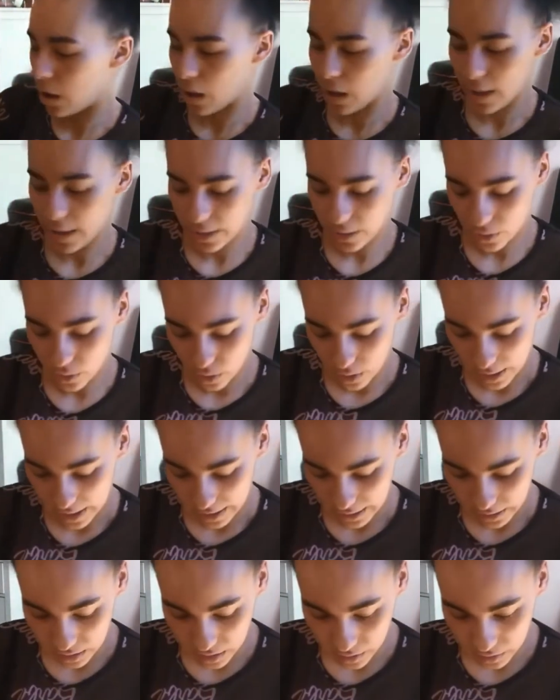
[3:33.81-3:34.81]
I got
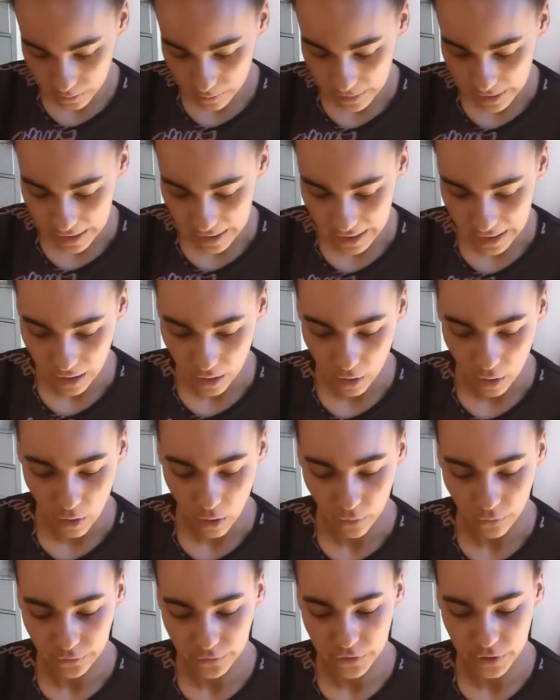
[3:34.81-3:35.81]
another pair
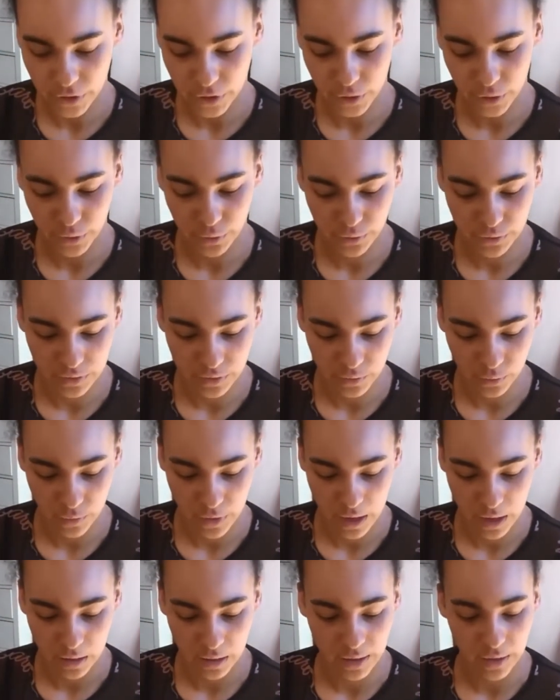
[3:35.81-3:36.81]
of shoes as
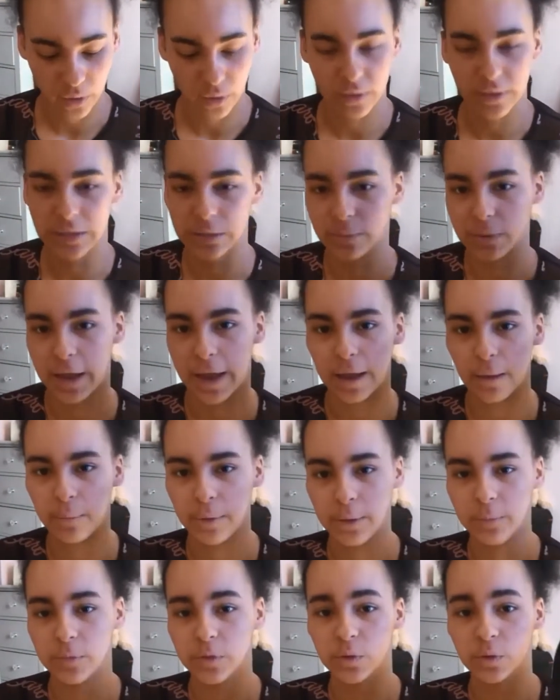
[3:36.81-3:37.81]
well. I got these black
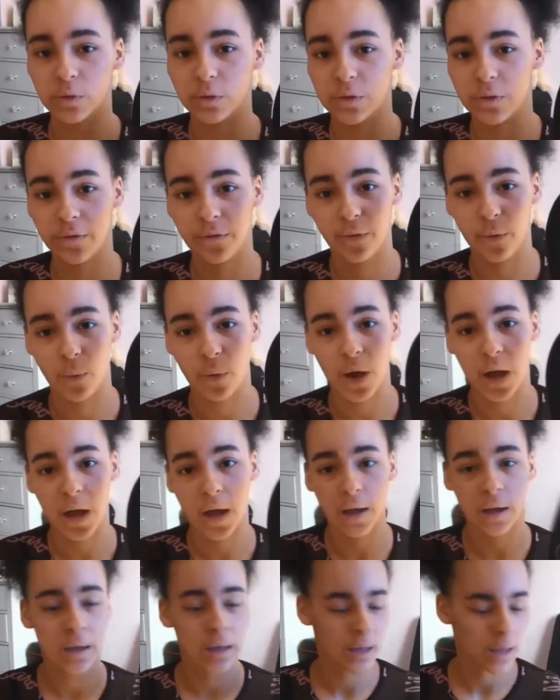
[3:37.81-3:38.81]
plimsolls for
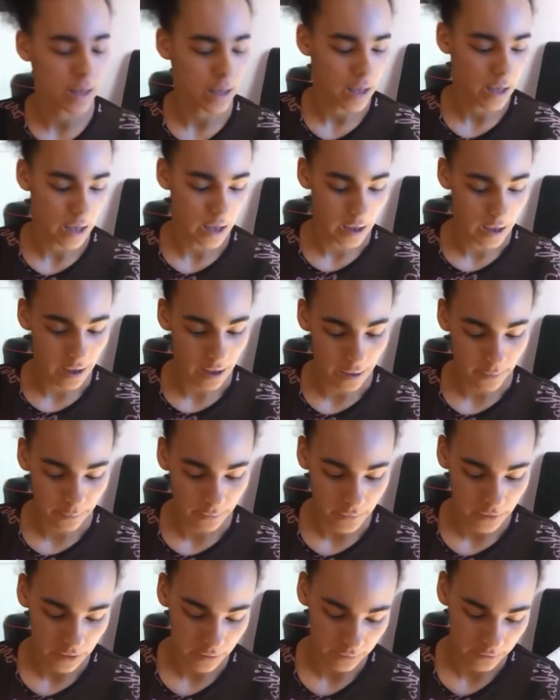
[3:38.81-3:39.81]
work
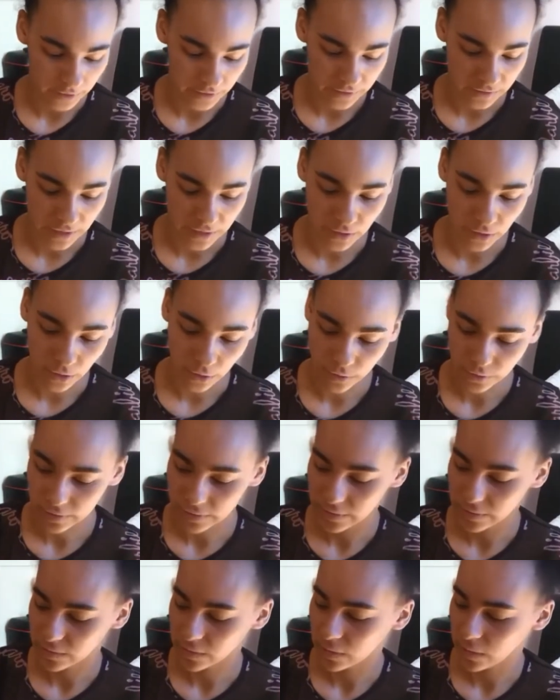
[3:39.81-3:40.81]
because I know
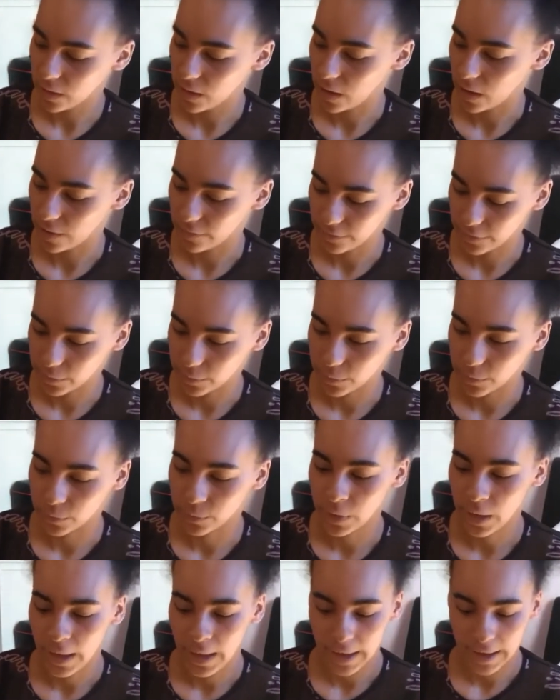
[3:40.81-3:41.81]
these are comfortable
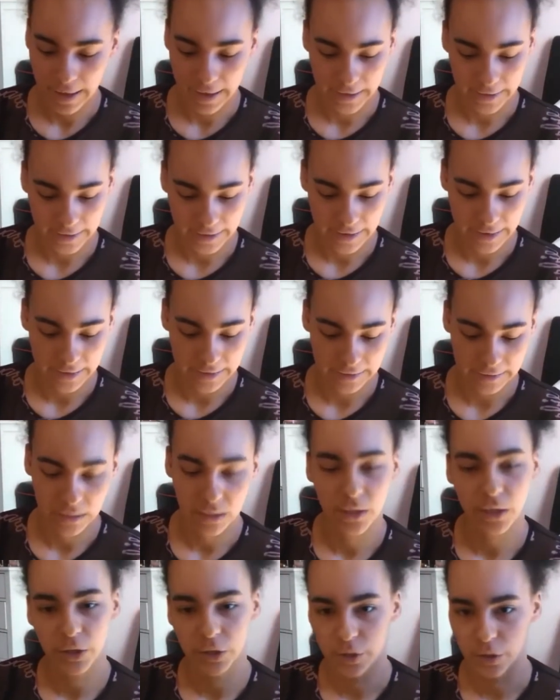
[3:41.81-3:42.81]
and again
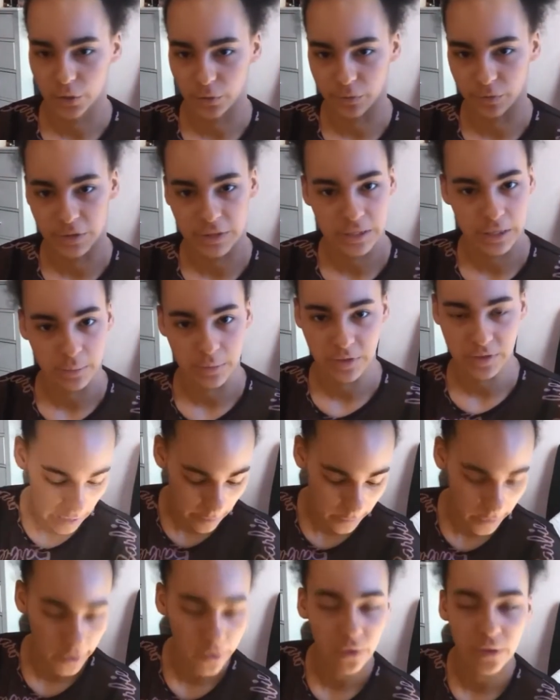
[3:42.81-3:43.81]
good for
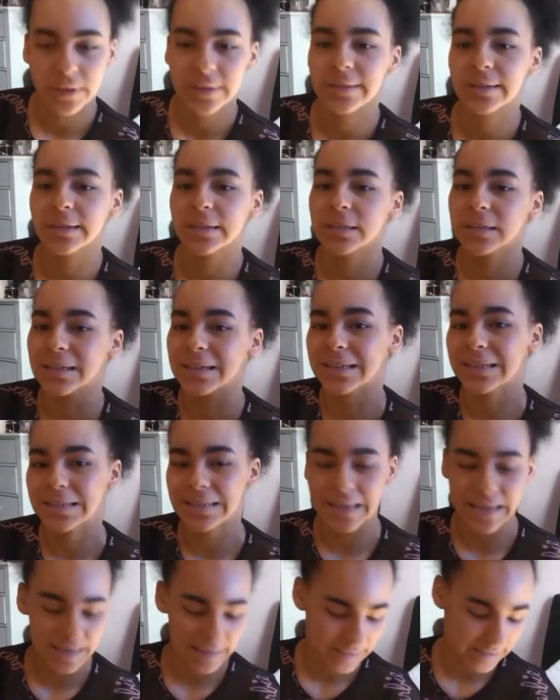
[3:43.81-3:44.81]
summer. I got these in a size
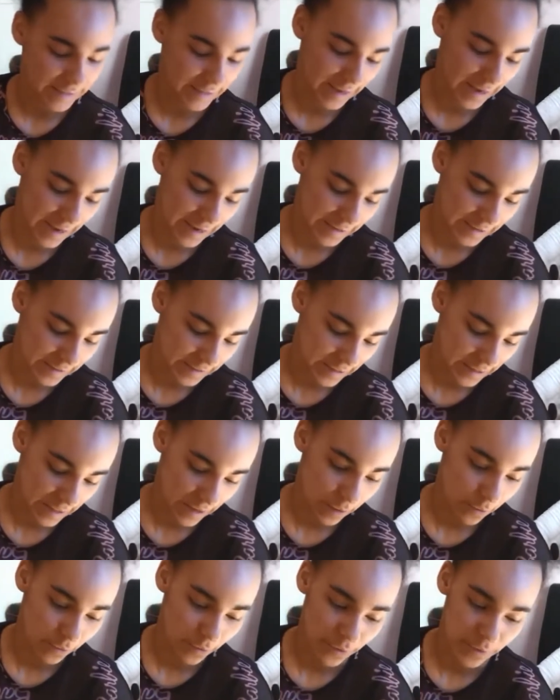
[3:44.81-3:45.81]
6 and
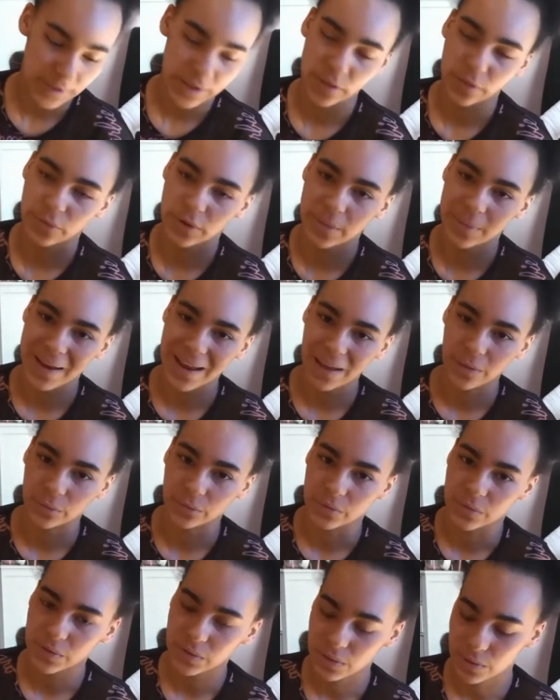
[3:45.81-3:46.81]
they were only
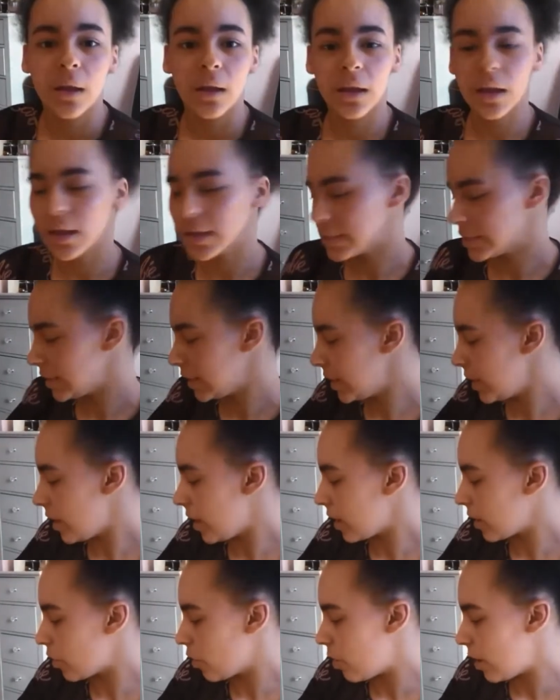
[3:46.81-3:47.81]
£3. Lastly,
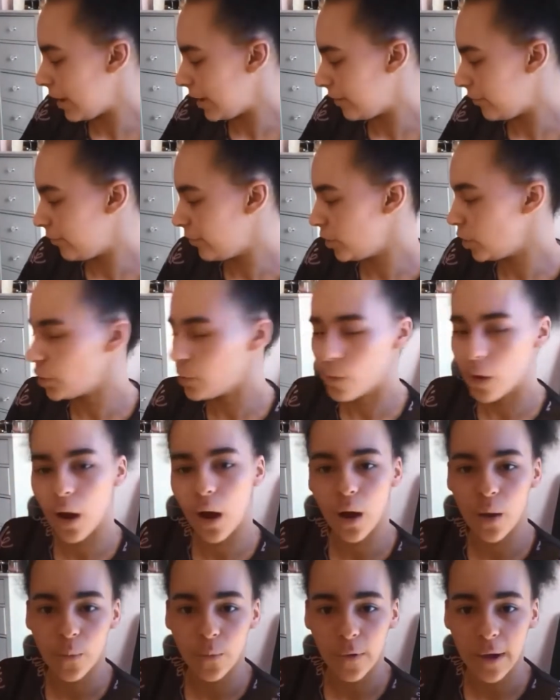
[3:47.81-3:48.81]
I got a few
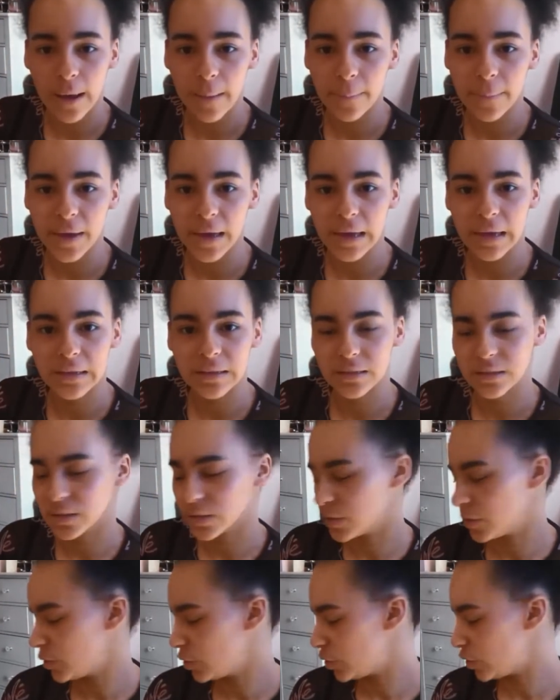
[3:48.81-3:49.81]
homeware bits.
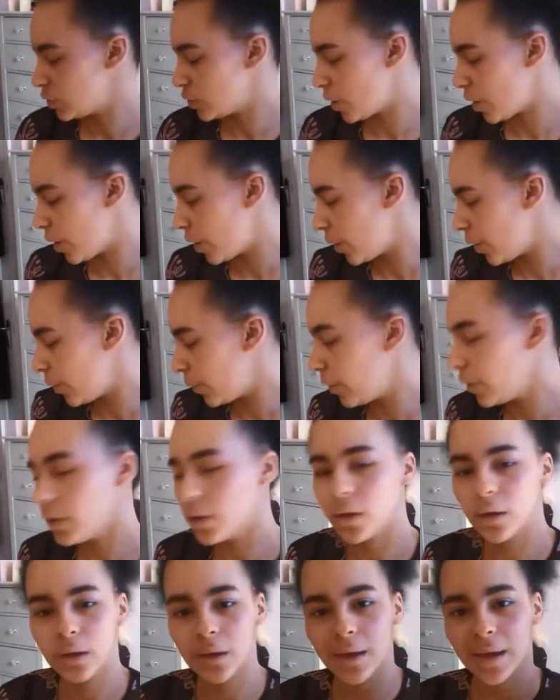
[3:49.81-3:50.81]
So
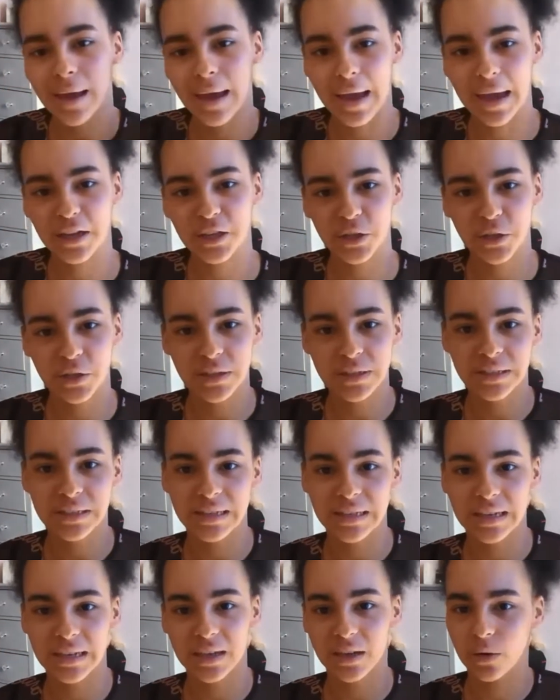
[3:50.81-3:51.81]
as you can
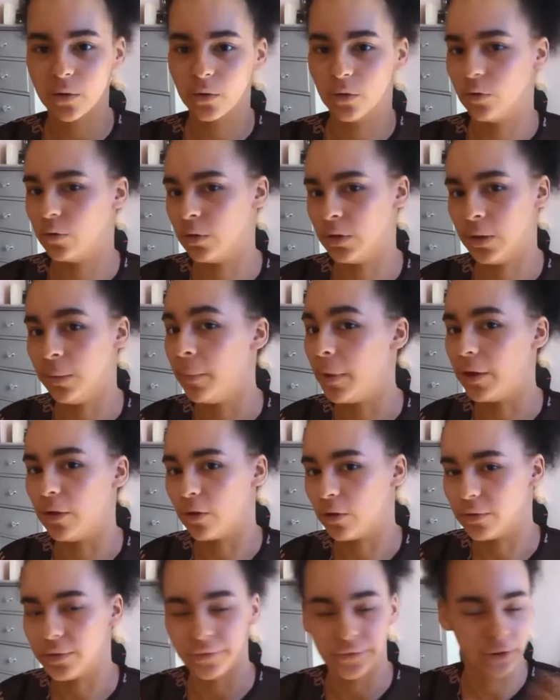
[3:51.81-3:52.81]
see, or you might
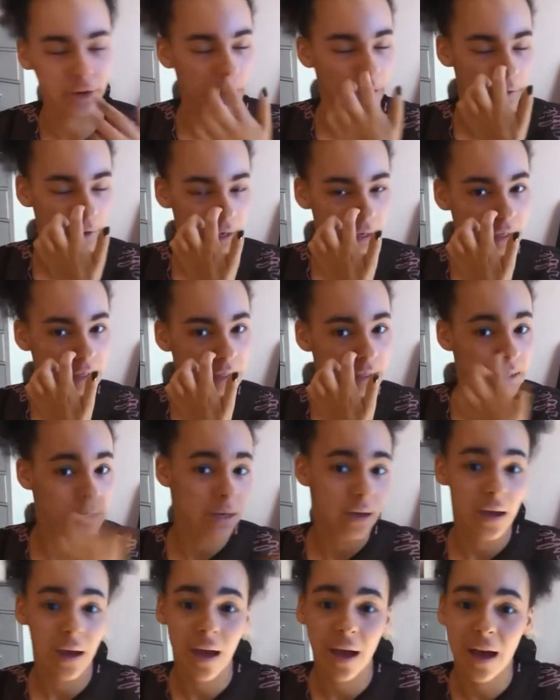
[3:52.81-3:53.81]
not have even noticed,
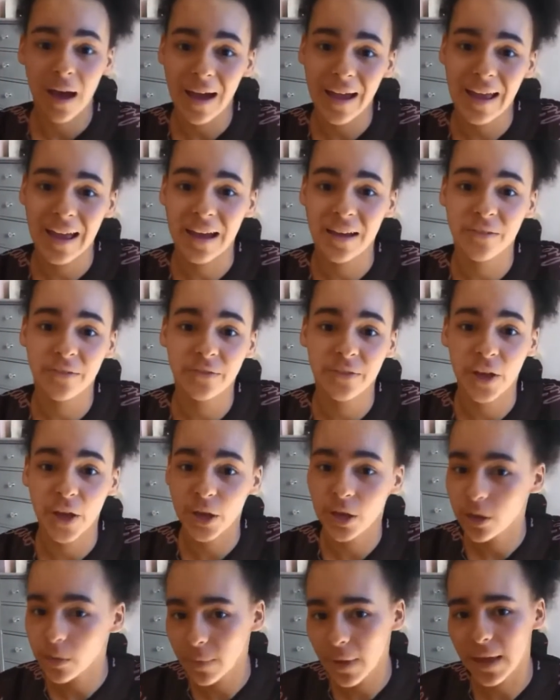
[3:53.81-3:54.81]
I have a
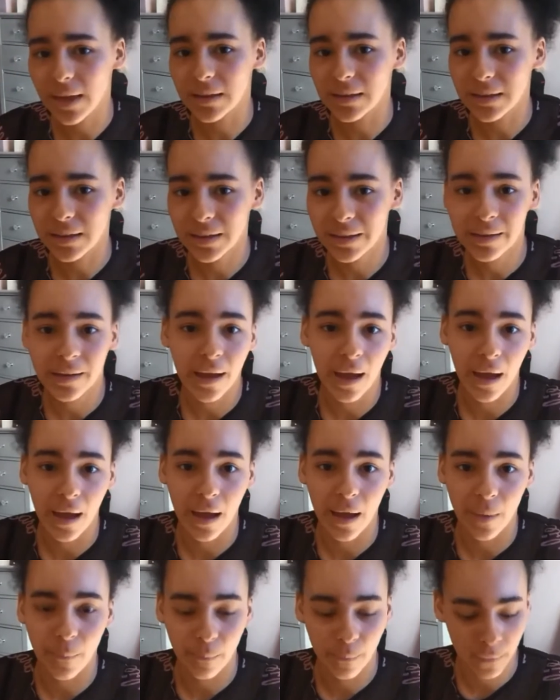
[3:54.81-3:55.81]
new bed.
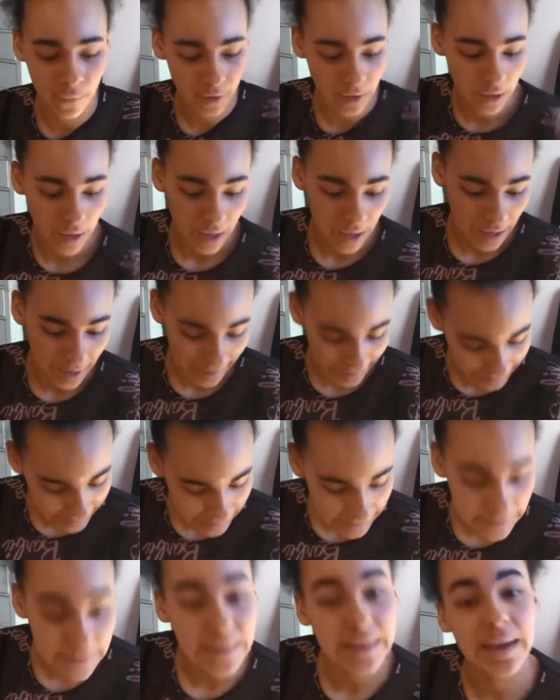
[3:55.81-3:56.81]
I
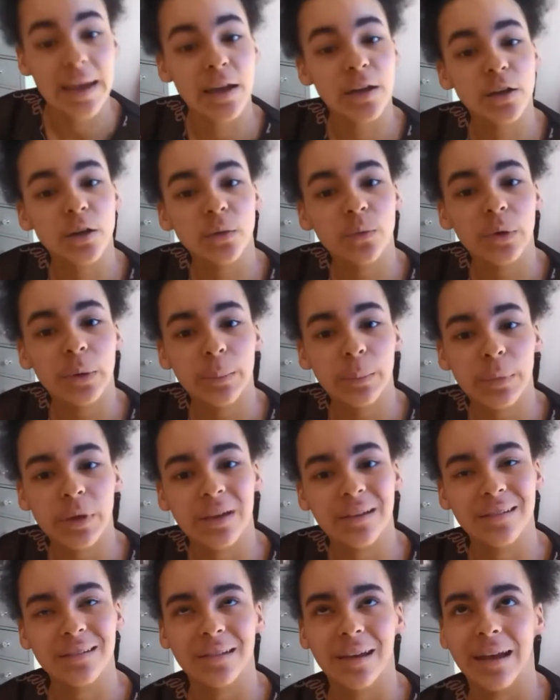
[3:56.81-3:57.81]
needed to get a new one
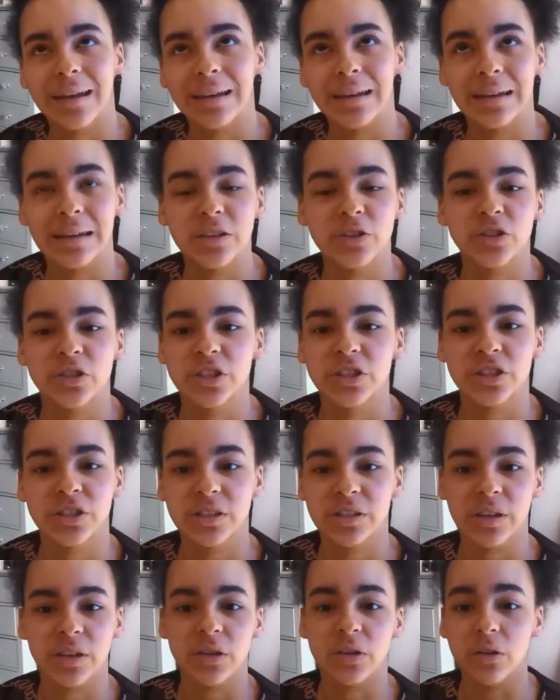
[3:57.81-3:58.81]
because I literally
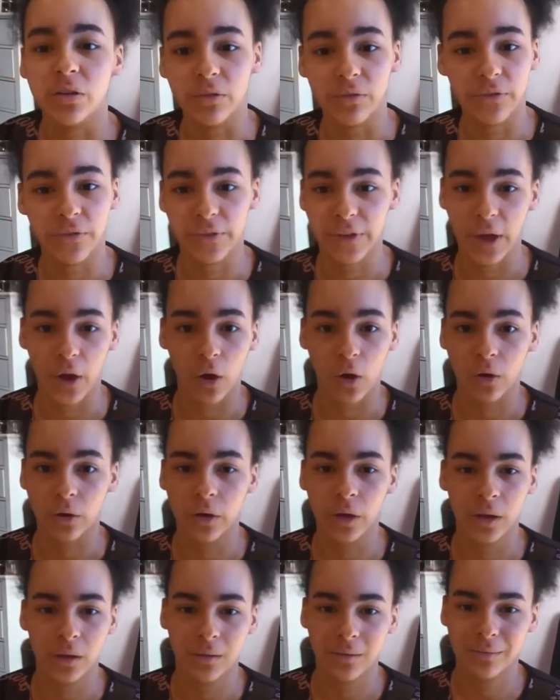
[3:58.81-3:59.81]
just did not fit
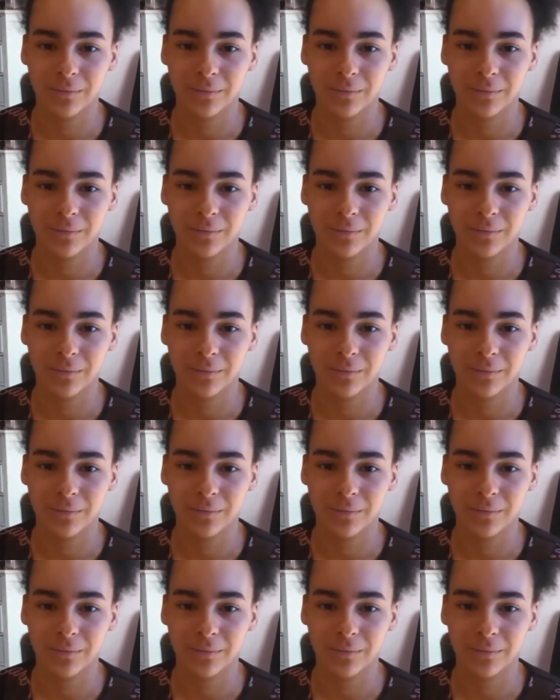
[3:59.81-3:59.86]
on